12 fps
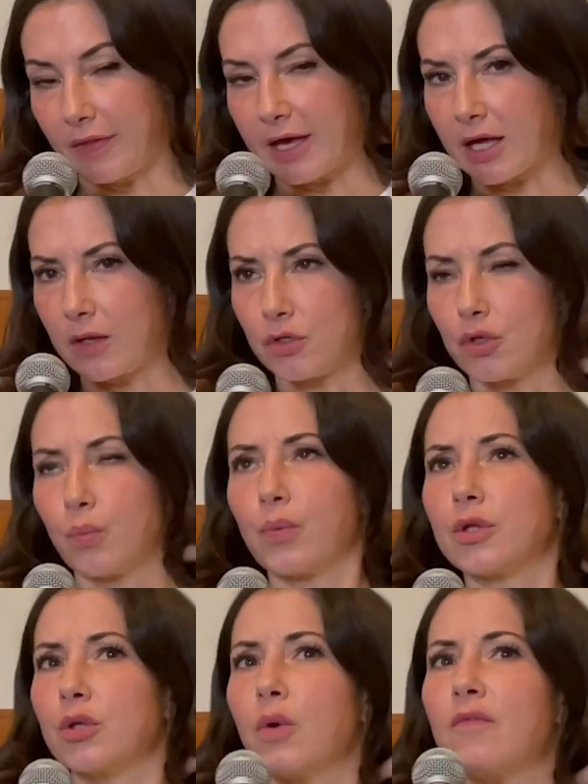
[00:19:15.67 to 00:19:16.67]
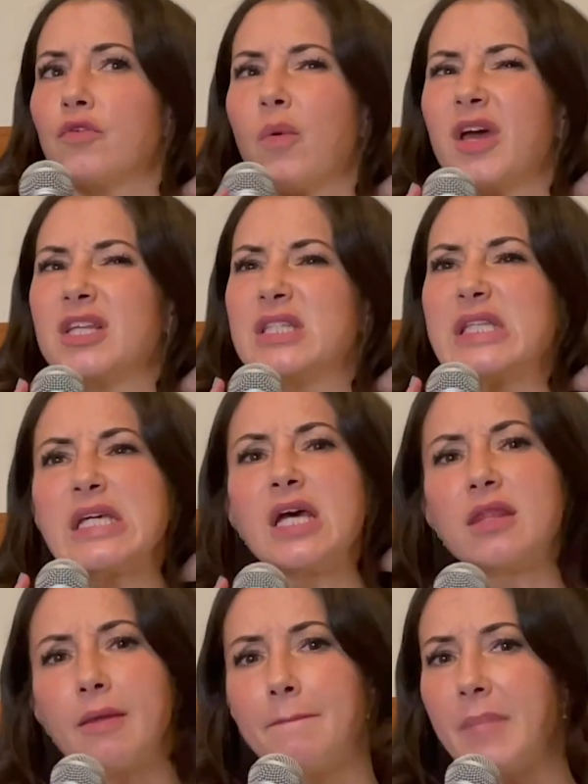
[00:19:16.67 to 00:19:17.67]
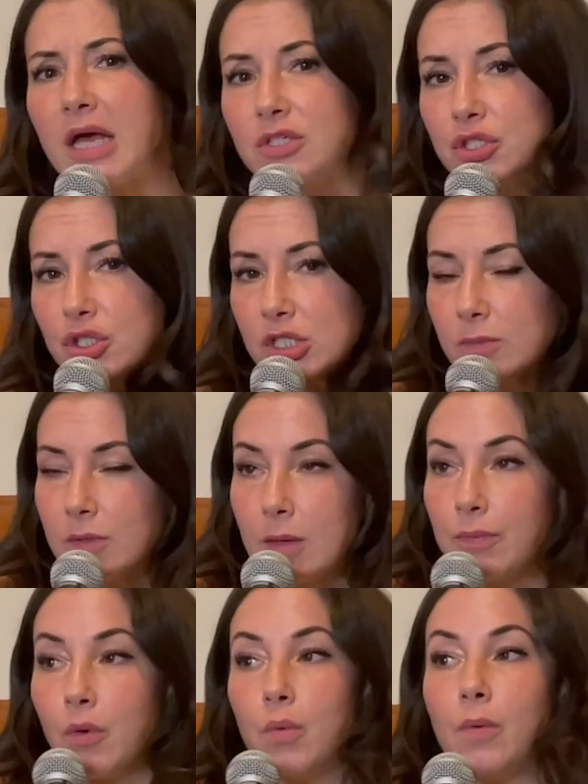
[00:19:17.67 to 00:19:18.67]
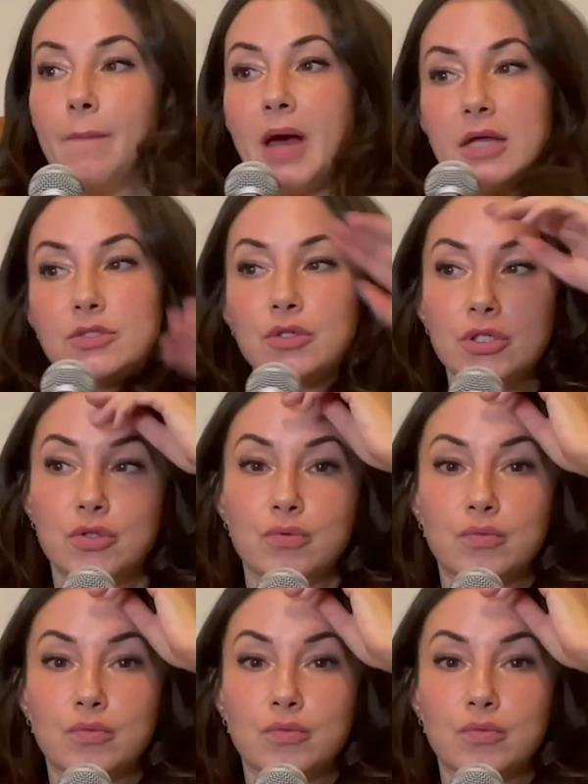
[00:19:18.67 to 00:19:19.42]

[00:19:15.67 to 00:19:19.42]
like, and you have no idea the messages. People will just